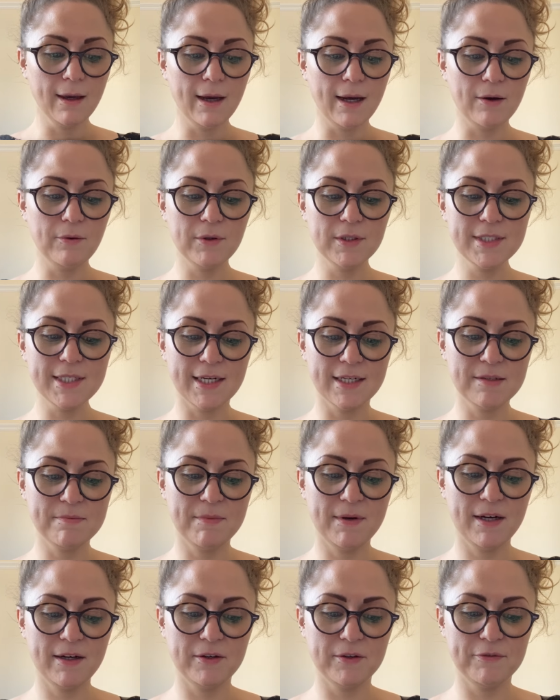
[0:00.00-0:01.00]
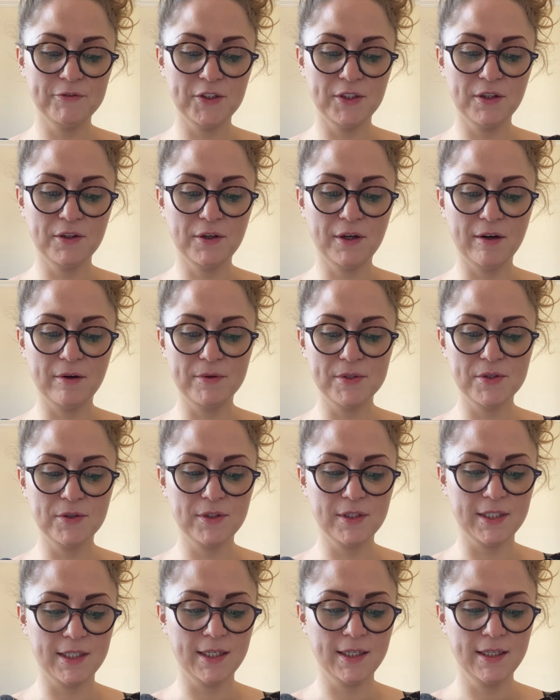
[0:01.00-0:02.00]
I once asked Margot if she thought I was
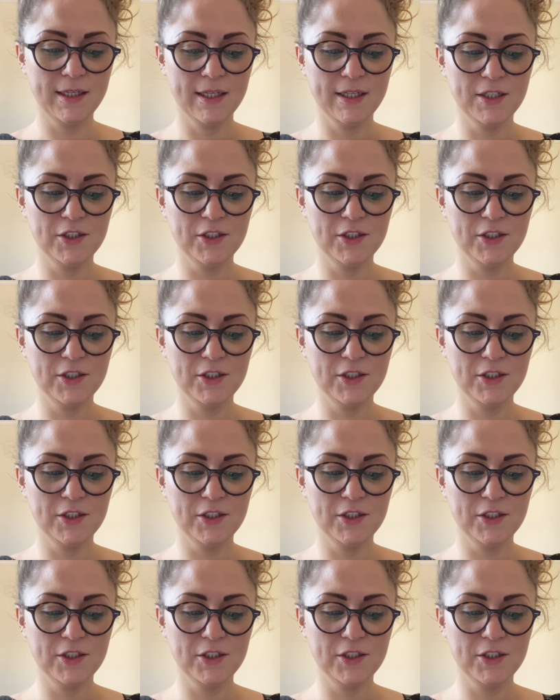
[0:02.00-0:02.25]
ugly.